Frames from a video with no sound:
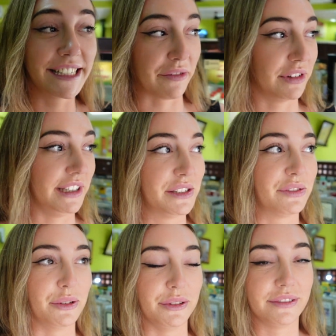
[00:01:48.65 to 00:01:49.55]
Javanese
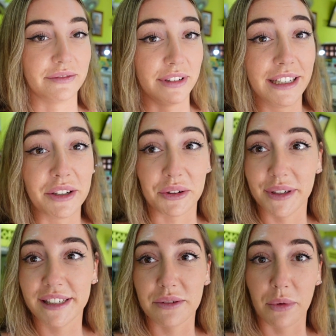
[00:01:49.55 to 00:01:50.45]
food. Really
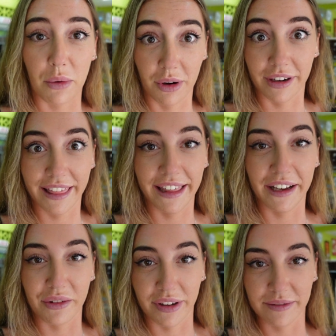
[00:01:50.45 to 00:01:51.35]
curious what we're gonna
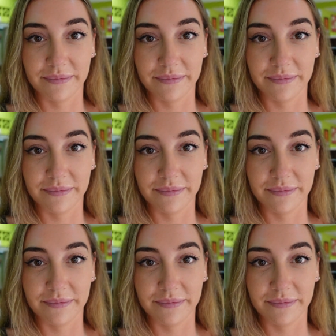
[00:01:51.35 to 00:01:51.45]
think of it.